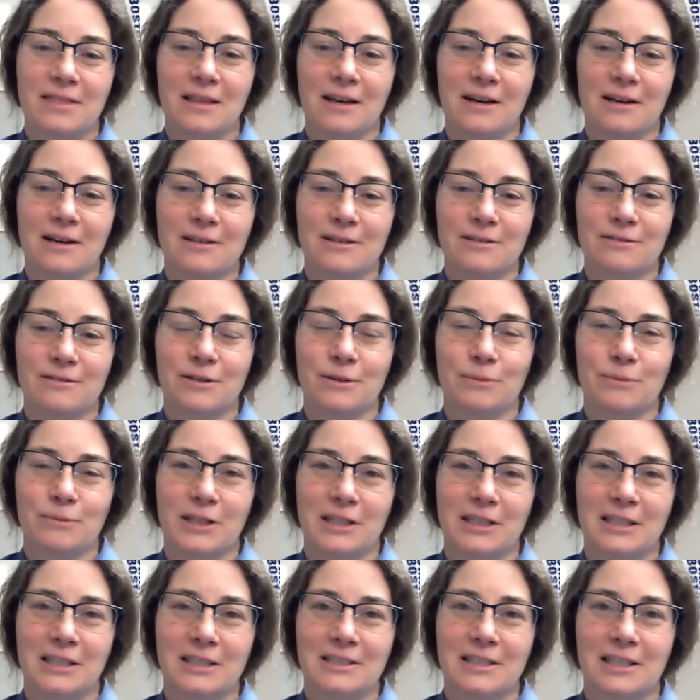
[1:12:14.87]
uh, from the
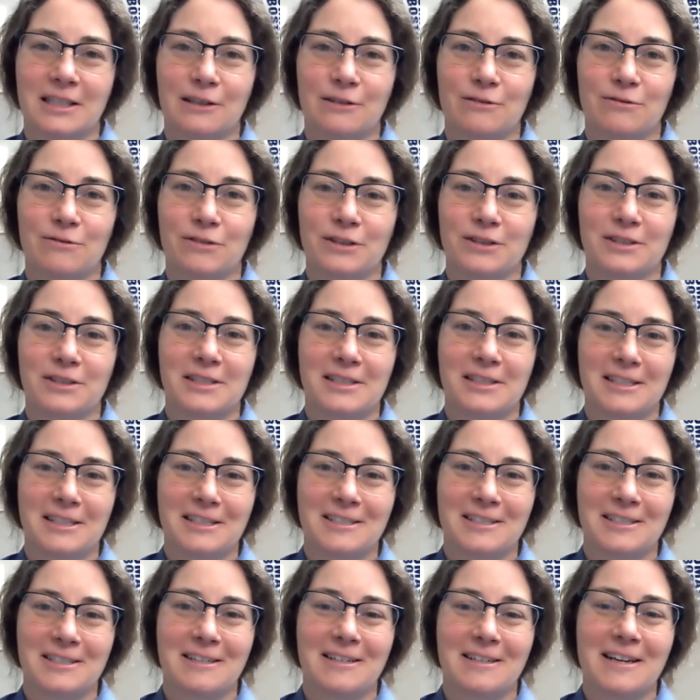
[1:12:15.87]
Nantucket Field
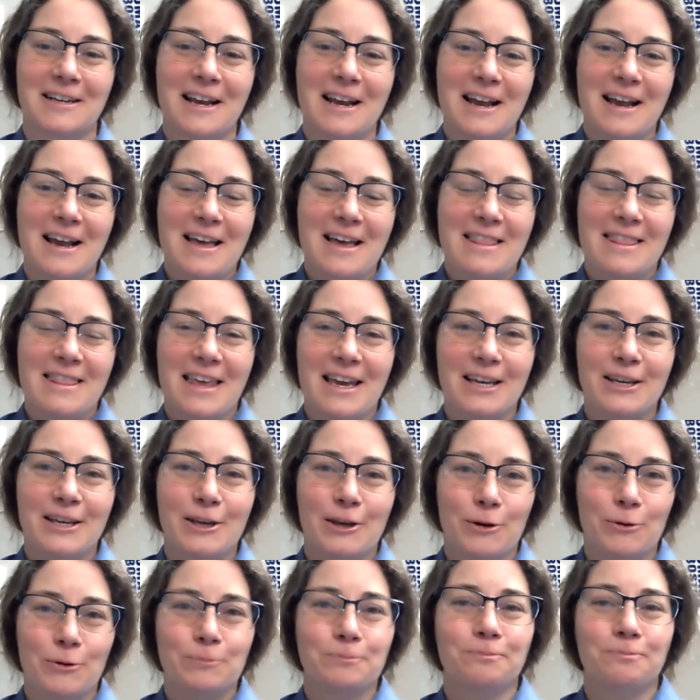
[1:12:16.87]
Station. Thank
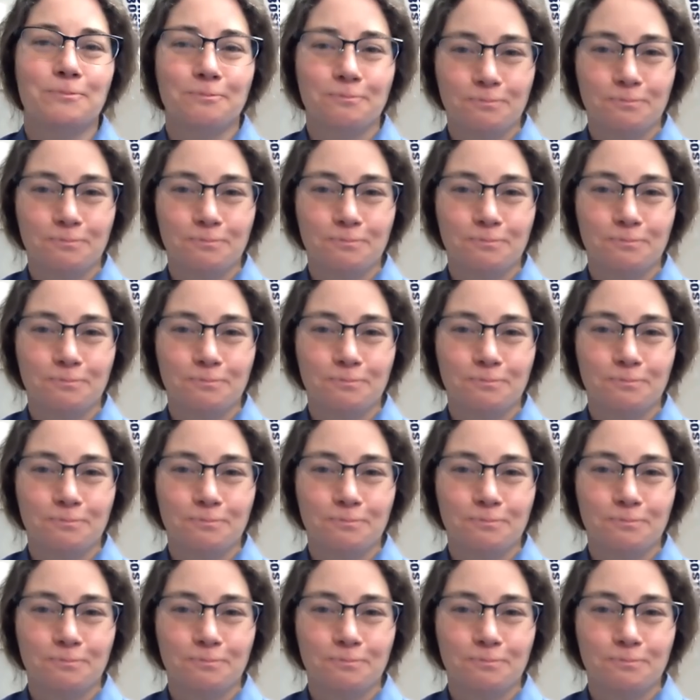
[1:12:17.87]
you.